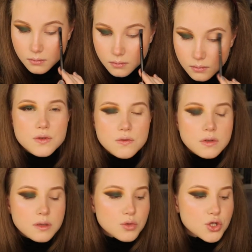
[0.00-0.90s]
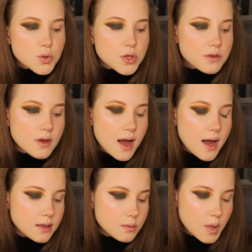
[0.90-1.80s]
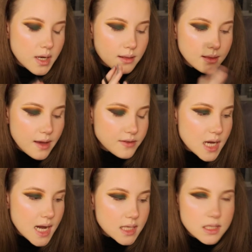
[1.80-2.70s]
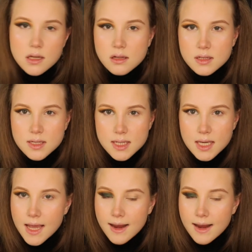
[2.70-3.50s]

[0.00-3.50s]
As soon as I'm sure that my left eye is not sticky